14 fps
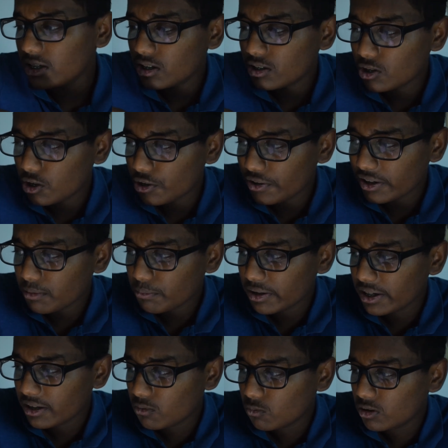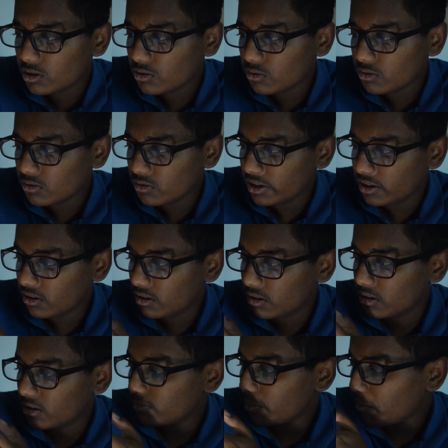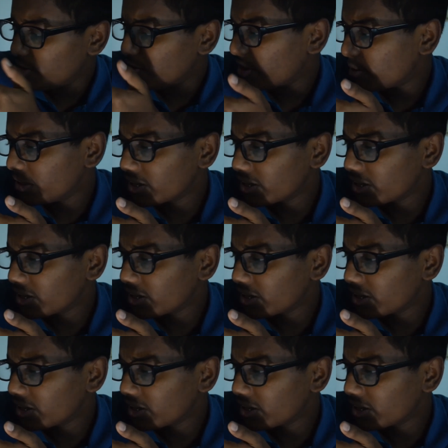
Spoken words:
so you can make 1 2 3 you can